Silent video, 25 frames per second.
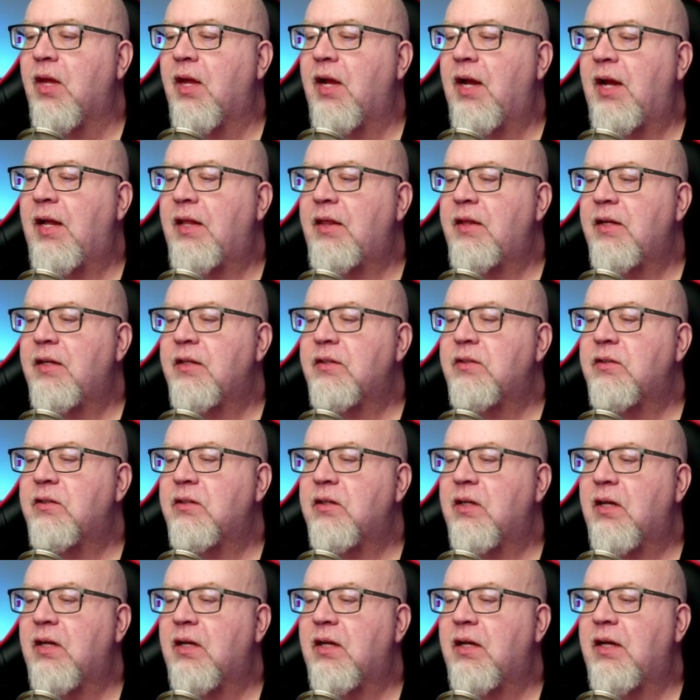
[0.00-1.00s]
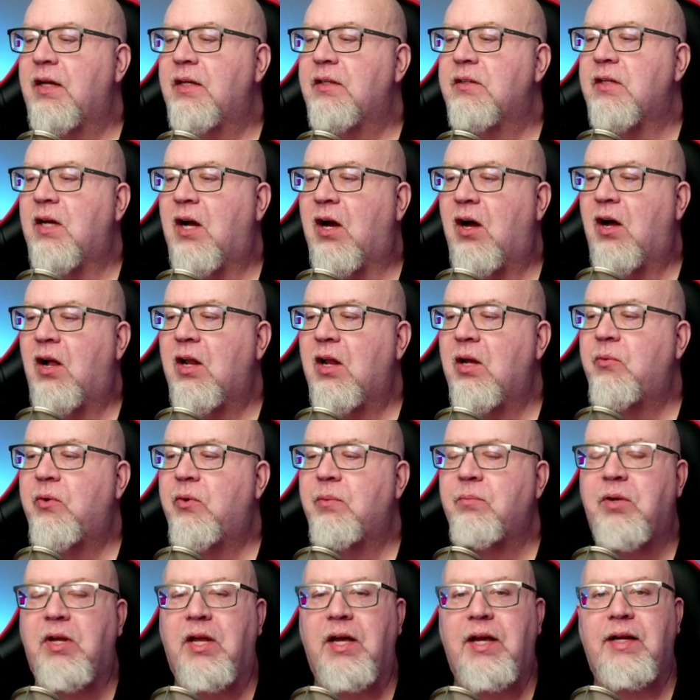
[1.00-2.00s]
And this is all in
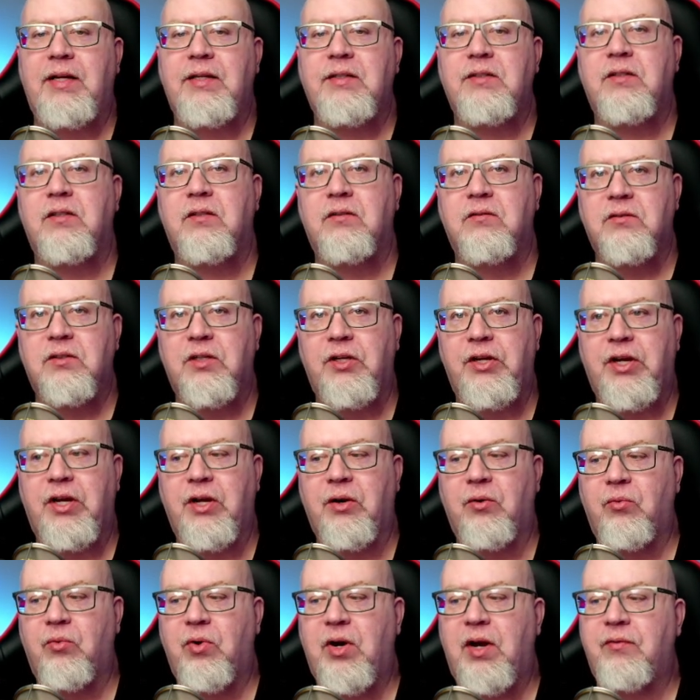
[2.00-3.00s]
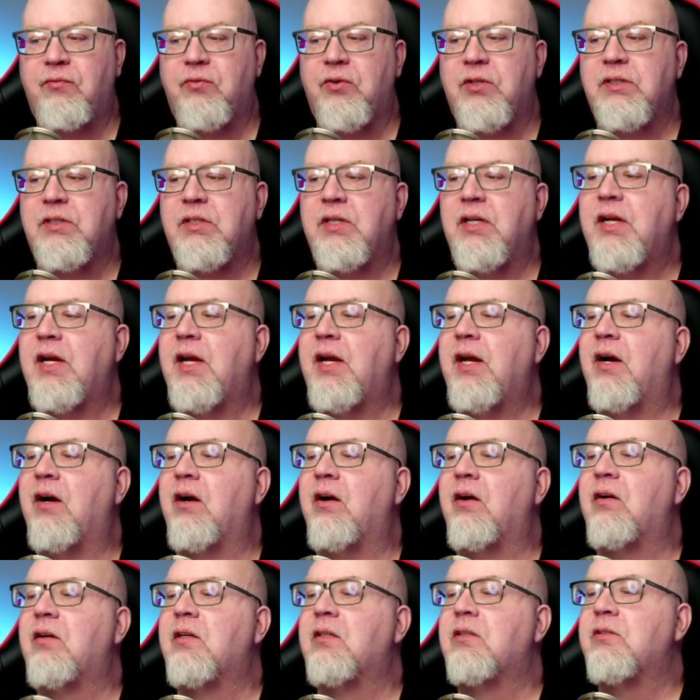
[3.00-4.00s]
one place, so you can reference it
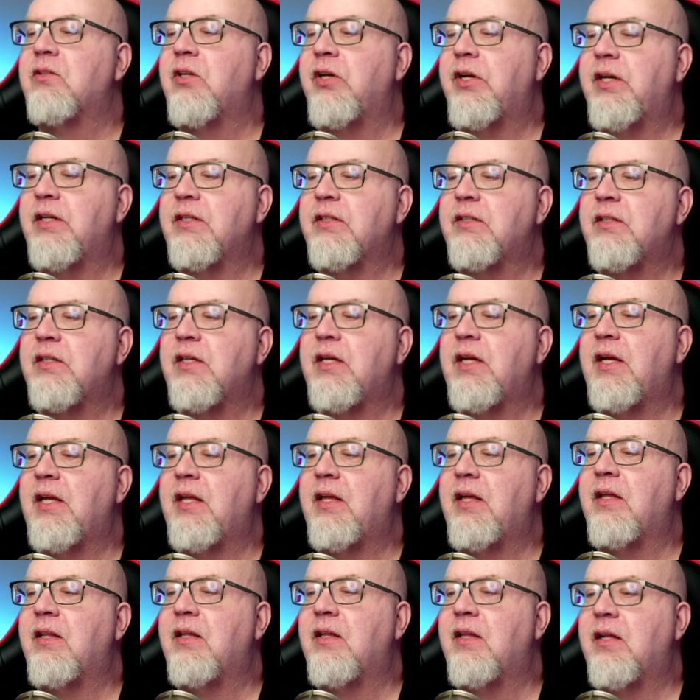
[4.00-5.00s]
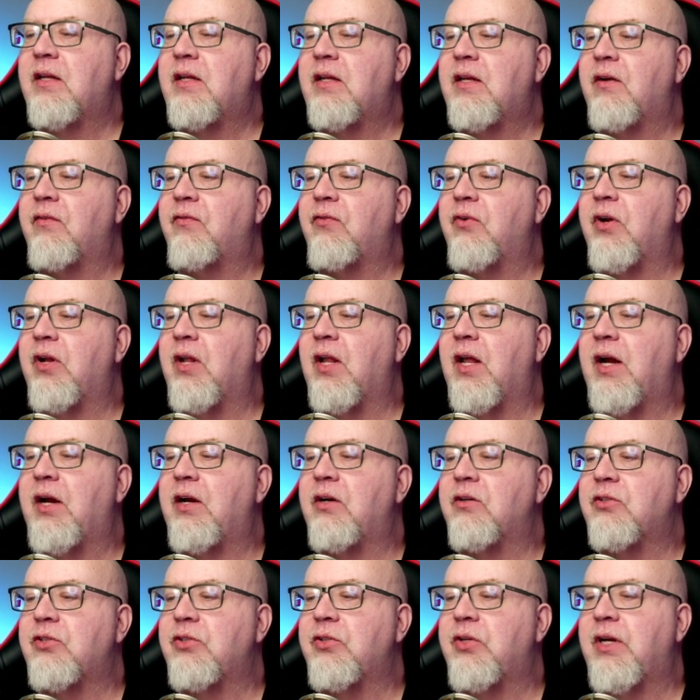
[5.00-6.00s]
here, so you can see the different
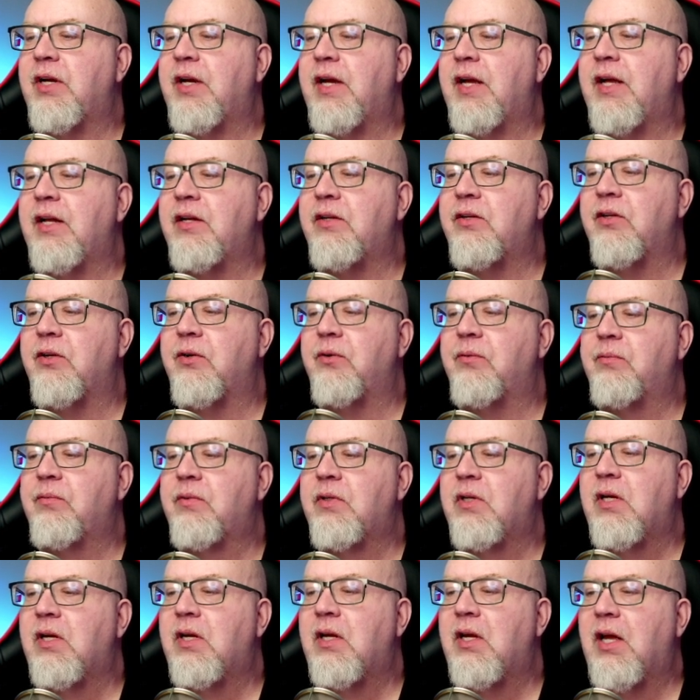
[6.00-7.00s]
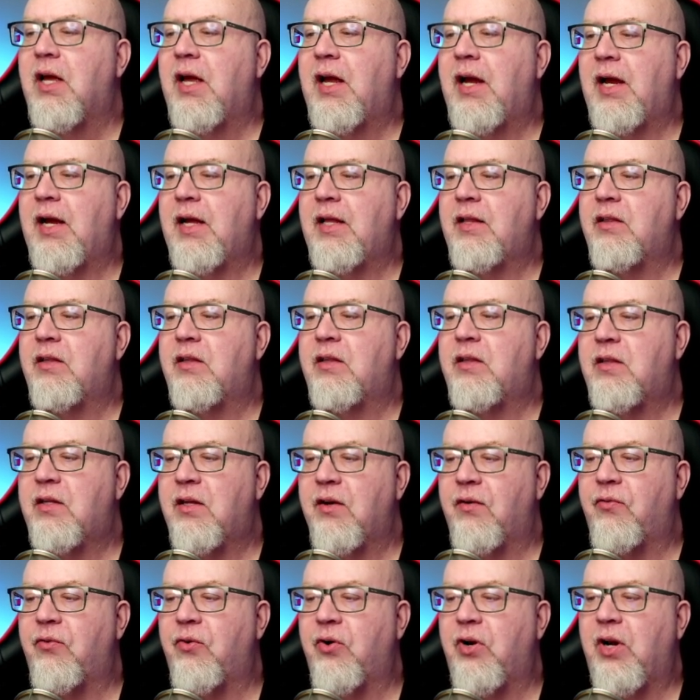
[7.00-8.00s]
layers you can get to and
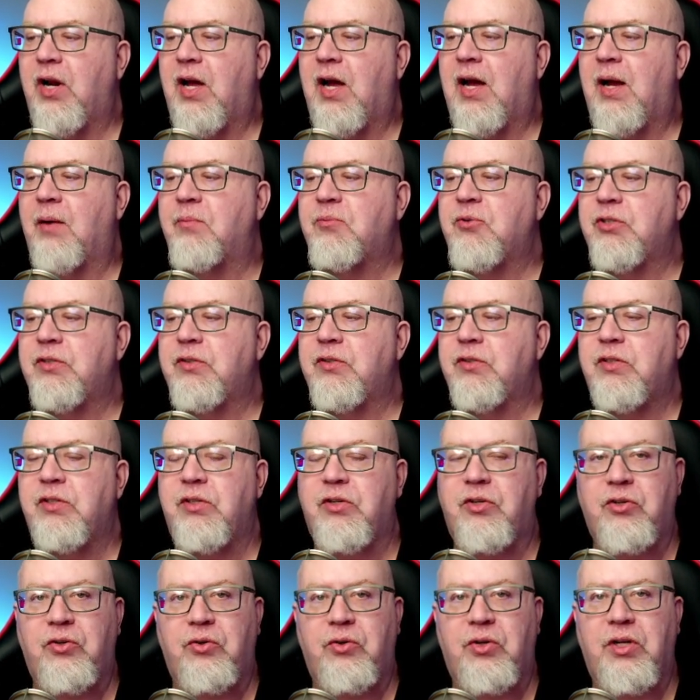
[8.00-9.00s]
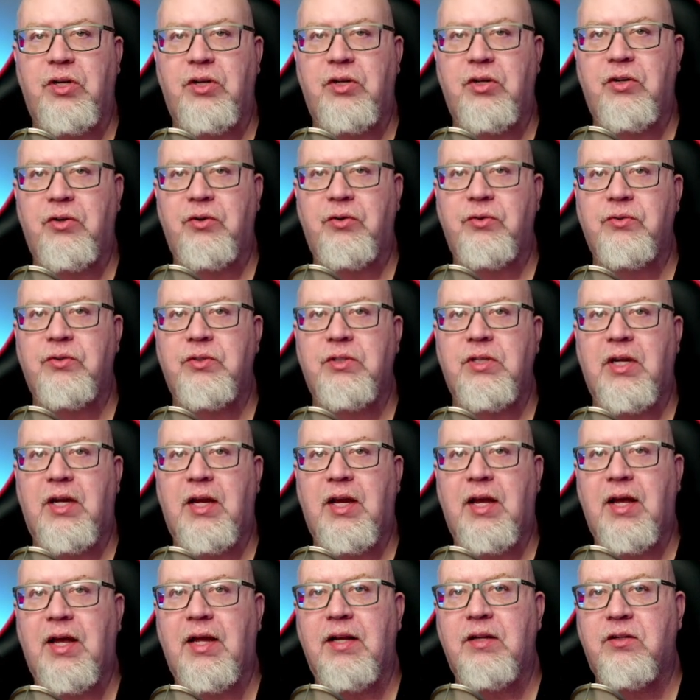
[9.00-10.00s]
different options that you can use to
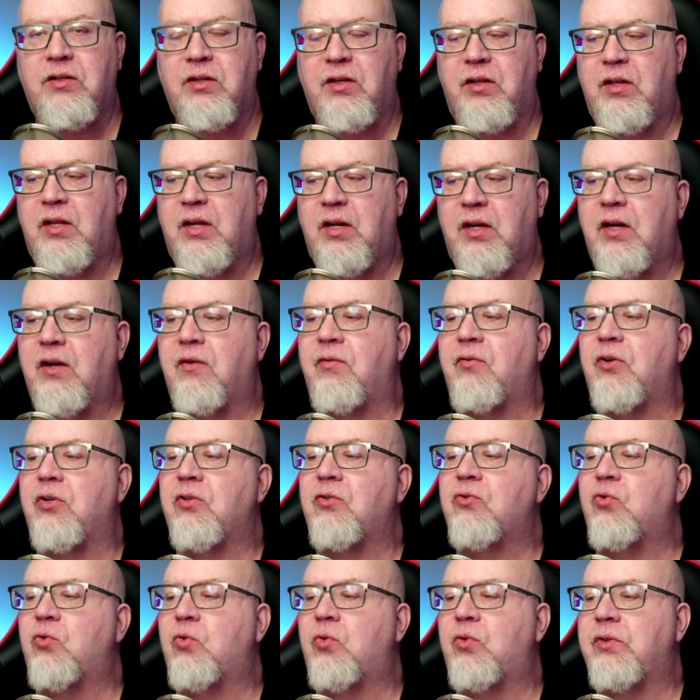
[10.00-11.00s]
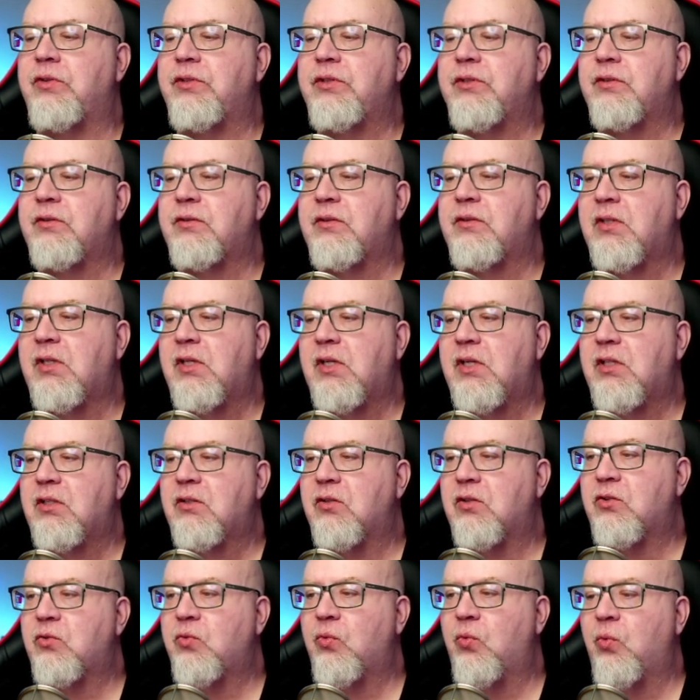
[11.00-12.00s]
get to the different tools.
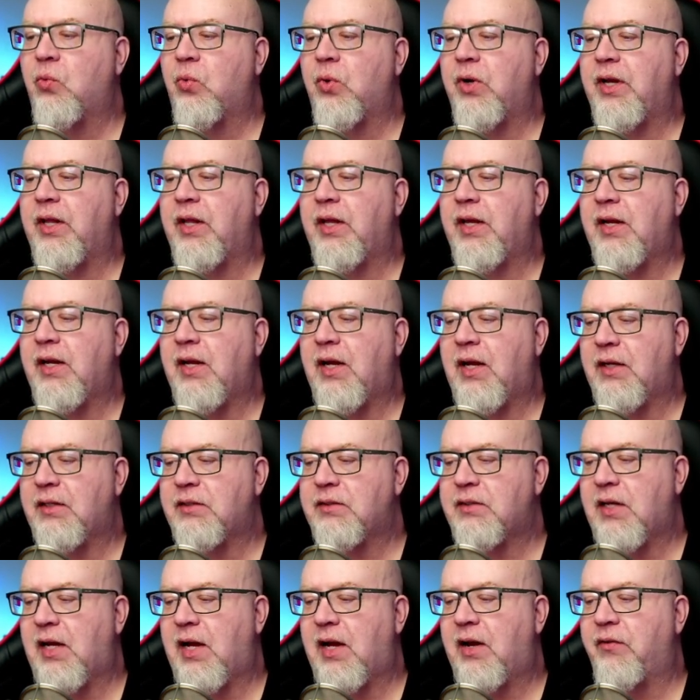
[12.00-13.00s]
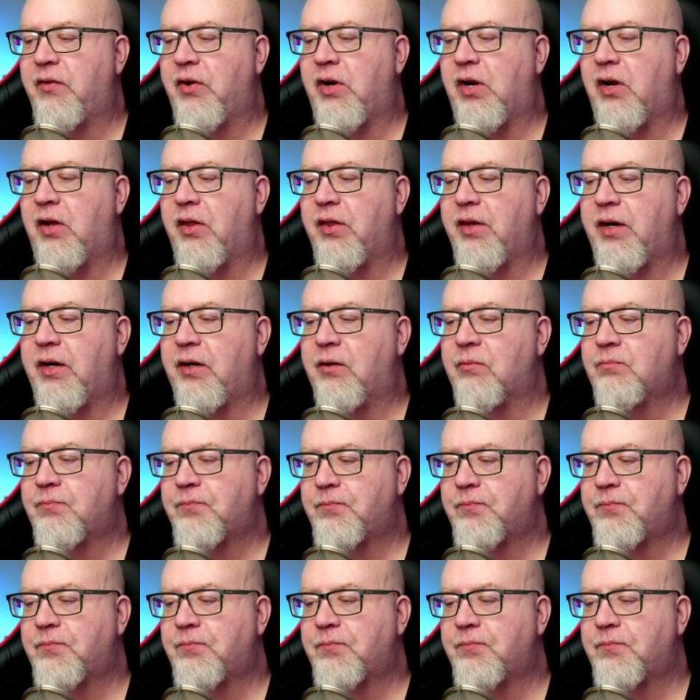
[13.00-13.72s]
So it's really nice to have it all there.